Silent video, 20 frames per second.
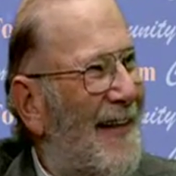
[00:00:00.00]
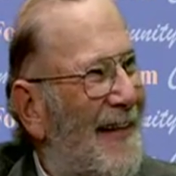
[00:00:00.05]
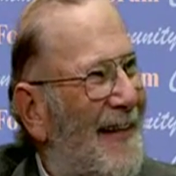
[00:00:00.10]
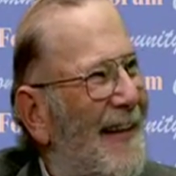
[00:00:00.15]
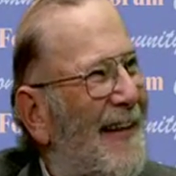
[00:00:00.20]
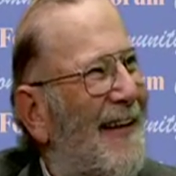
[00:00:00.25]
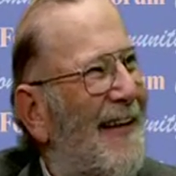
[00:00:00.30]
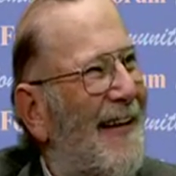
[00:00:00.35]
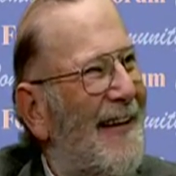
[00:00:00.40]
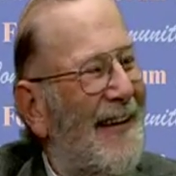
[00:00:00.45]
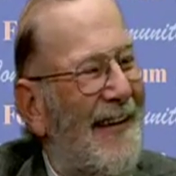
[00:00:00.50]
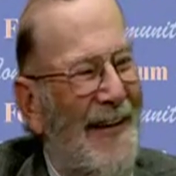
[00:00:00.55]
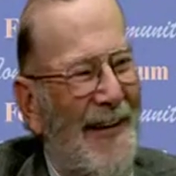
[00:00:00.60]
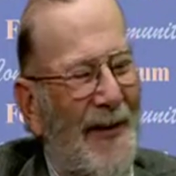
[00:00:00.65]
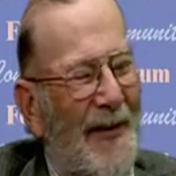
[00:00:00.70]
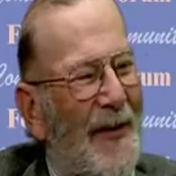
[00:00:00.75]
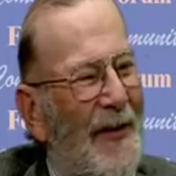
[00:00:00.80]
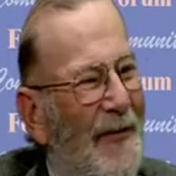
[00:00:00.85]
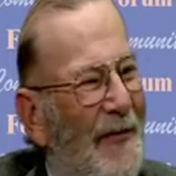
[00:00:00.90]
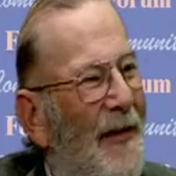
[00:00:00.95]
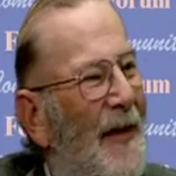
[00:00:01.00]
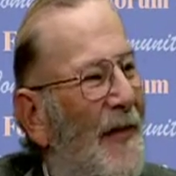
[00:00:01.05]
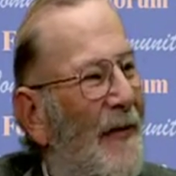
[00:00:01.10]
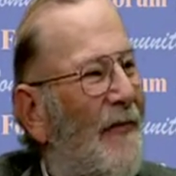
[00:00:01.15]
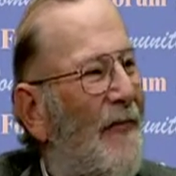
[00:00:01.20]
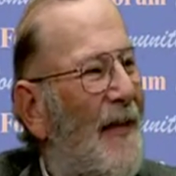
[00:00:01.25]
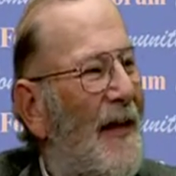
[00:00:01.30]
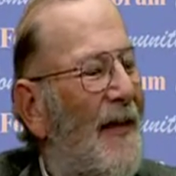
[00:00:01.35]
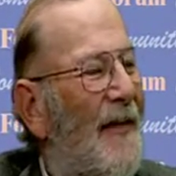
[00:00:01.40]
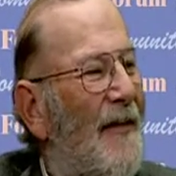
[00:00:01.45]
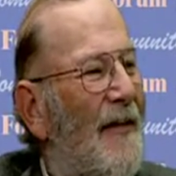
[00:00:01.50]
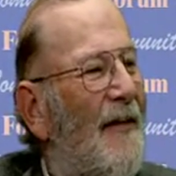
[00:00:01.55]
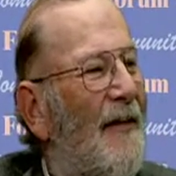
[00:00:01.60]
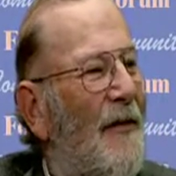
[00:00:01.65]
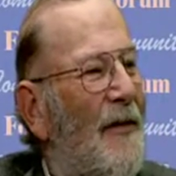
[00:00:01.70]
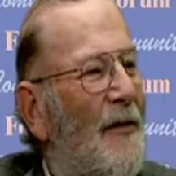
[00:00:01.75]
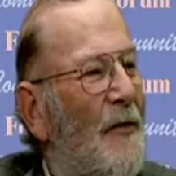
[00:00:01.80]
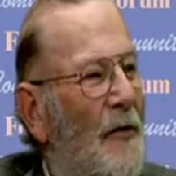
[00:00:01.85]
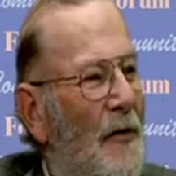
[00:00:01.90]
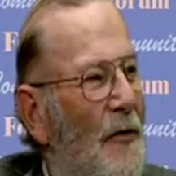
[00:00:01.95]
and uh, you know they,
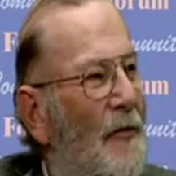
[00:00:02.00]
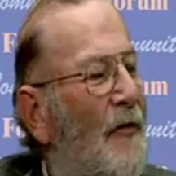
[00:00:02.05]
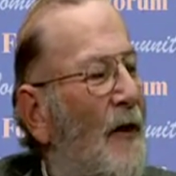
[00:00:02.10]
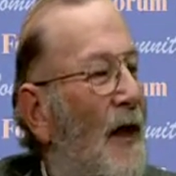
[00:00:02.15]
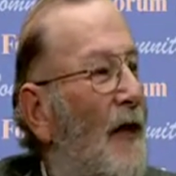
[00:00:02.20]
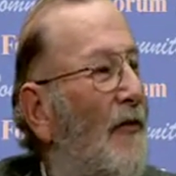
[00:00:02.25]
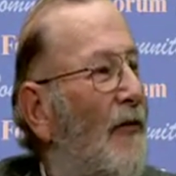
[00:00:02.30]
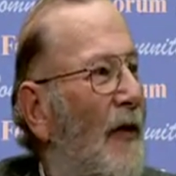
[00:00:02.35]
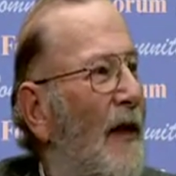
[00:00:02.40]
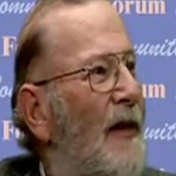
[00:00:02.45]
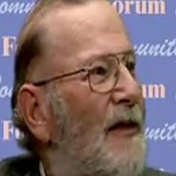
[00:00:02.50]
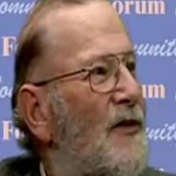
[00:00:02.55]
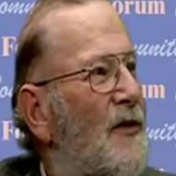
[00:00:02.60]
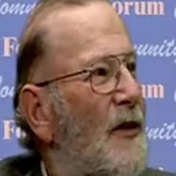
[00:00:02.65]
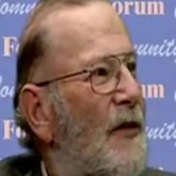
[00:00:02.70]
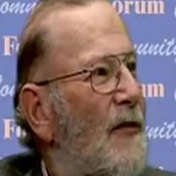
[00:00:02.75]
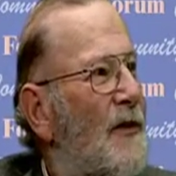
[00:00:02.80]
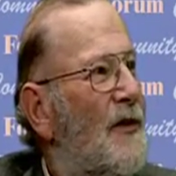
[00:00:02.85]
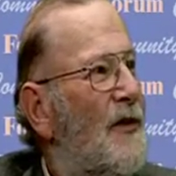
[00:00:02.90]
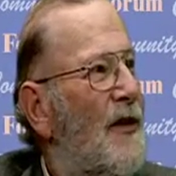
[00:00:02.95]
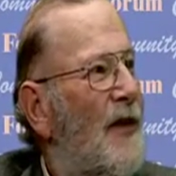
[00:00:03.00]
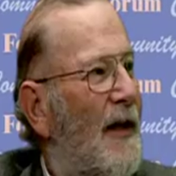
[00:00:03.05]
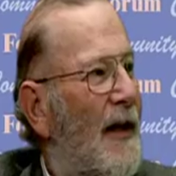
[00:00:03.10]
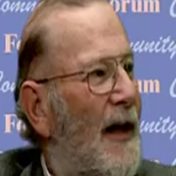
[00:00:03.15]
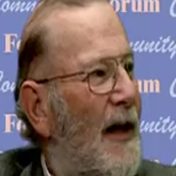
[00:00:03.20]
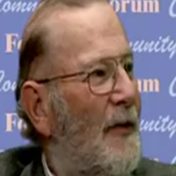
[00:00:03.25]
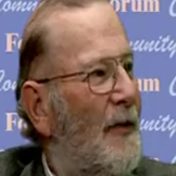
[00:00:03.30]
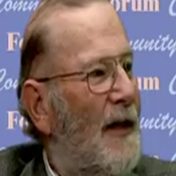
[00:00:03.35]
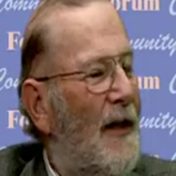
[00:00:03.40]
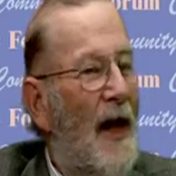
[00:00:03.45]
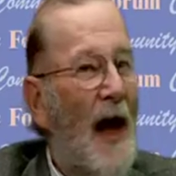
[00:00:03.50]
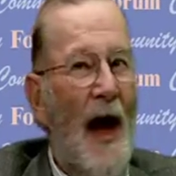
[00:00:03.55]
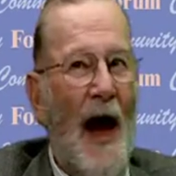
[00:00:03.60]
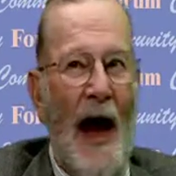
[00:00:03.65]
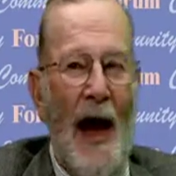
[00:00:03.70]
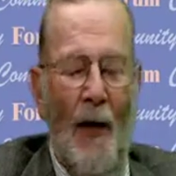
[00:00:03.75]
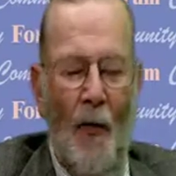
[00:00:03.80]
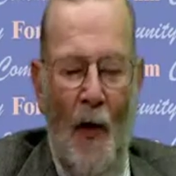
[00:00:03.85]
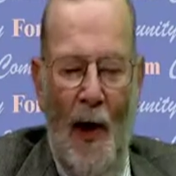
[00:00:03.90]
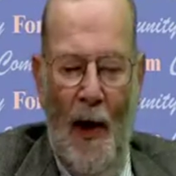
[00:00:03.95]
you, you've done a fine service to oh, the
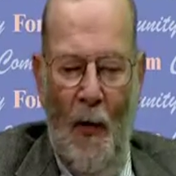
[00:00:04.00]
county.